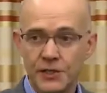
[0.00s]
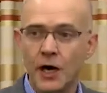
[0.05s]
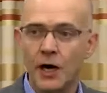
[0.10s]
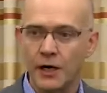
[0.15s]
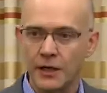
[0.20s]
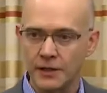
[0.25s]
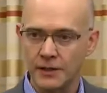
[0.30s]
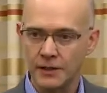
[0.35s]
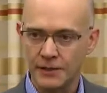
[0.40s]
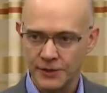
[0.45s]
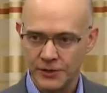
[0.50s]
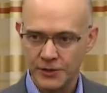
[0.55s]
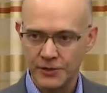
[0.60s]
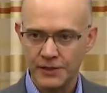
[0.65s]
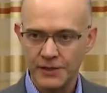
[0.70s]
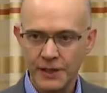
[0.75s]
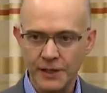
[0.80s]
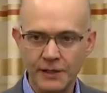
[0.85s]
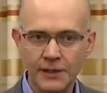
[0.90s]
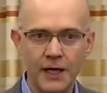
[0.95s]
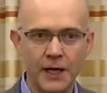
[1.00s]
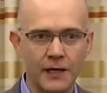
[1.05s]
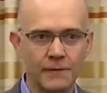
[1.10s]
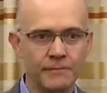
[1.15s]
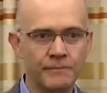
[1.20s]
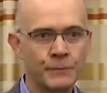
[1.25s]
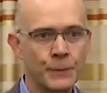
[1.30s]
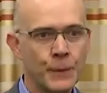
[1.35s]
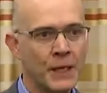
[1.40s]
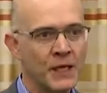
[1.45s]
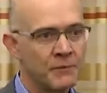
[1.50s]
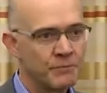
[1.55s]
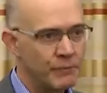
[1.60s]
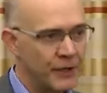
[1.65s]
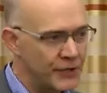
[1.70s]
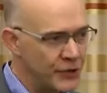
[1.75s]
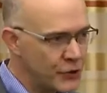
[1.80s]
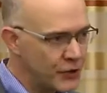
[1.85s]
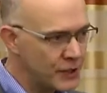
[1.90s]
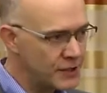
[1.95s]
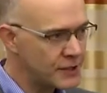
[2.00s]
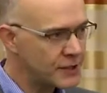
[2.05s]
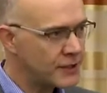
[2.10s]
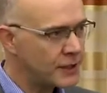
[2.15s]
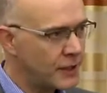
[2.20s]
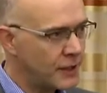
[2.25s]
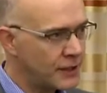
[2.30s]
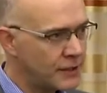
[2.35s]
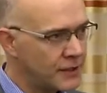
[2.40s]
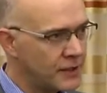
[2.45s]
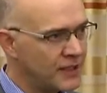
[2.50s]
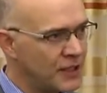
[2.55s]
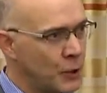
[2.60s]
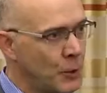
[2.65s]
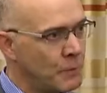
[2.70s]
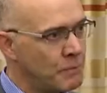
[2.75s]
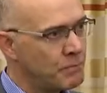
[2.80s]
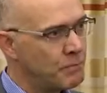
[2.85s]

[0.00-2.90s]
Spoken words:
It's hard. It's going to take time. But you can start